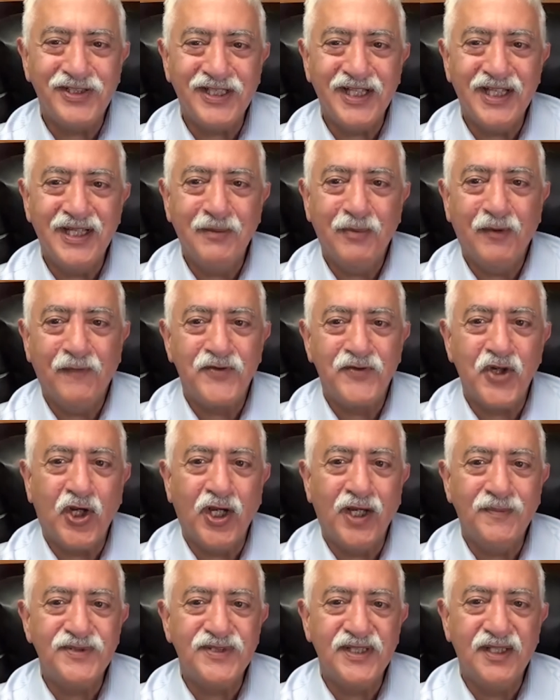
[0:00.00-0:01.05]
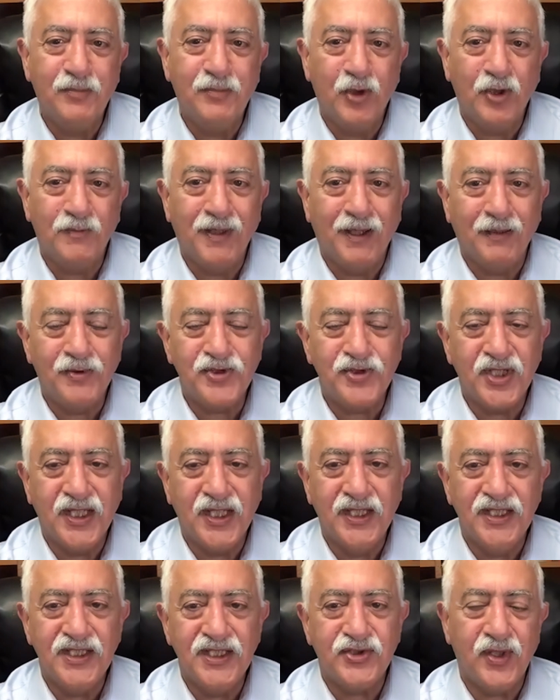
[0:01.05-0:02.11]
see the number of jobs in the book publishing
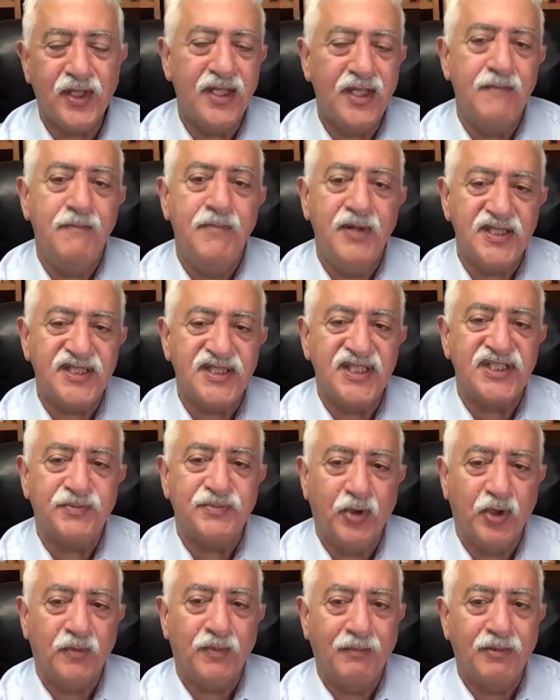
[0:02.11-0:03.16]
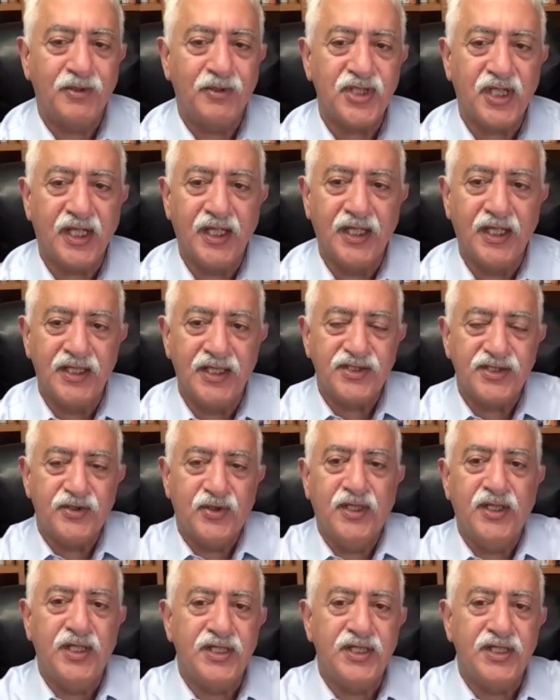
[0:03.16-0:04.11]
industry, in the business book publishing industry.